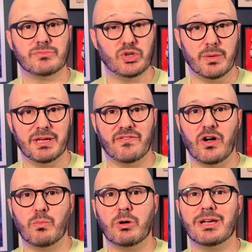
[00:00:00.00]
Do a bit of
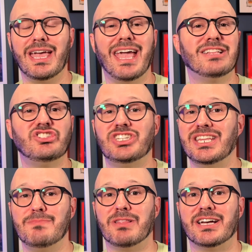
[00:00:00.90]
homework and
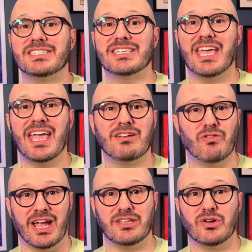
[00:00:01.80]
Genie Plus can
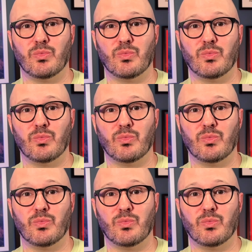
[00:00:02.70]
grant your